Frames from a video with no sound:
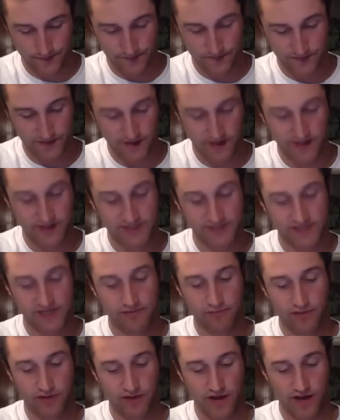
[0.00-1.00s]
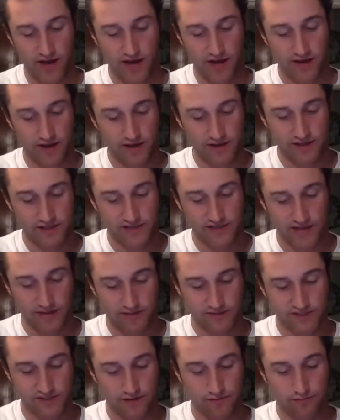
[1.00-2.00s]
the ECPA
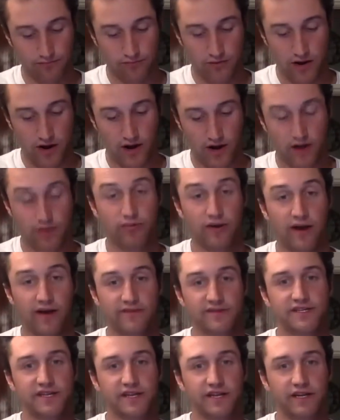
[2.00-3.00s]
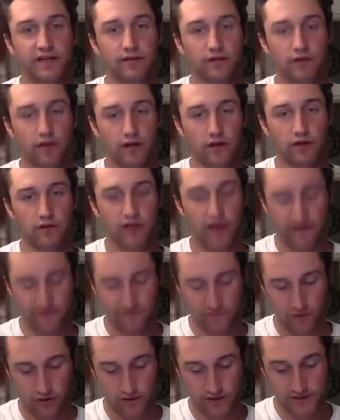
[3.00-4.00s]
established some privacy
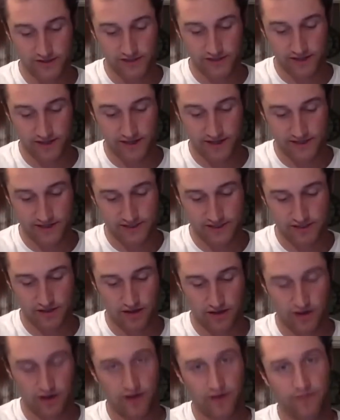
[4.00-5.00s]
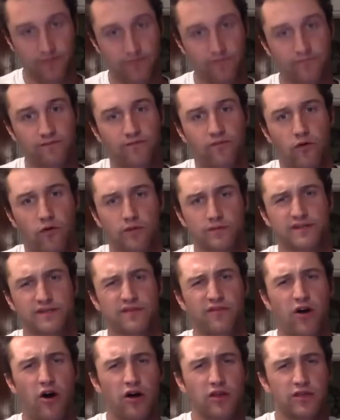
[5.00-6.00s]
lifeguards against forms
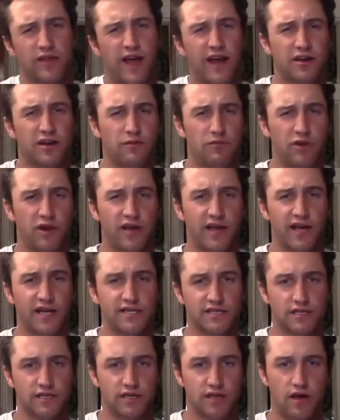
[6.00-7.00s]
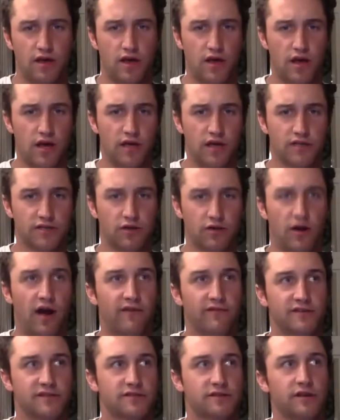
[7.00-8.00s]
of online communication. So
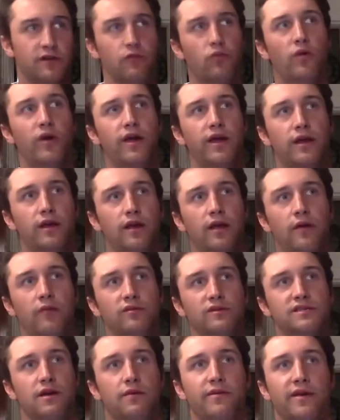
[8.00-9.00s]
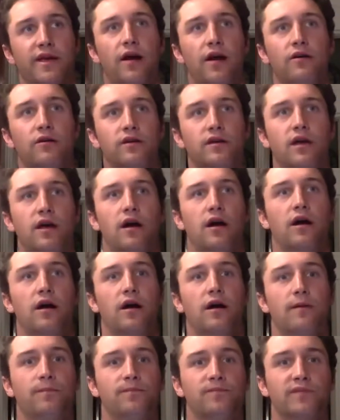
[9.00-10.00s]
obviously, when it was coming out
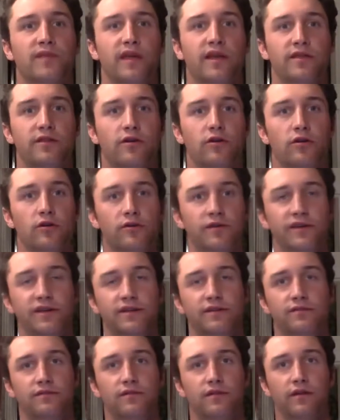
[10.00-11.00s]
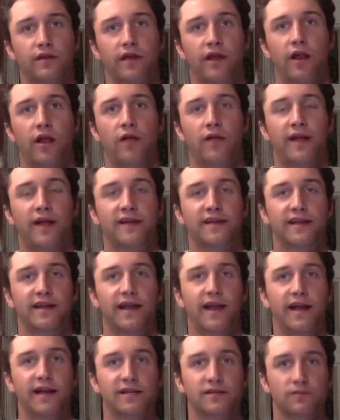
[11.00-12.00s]
in the early
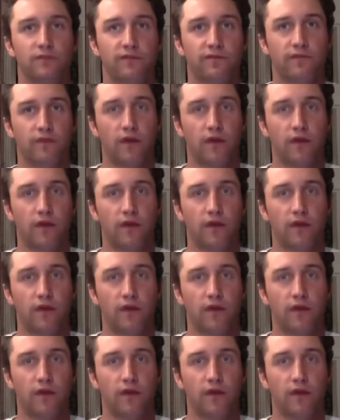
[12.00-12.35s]
1980s with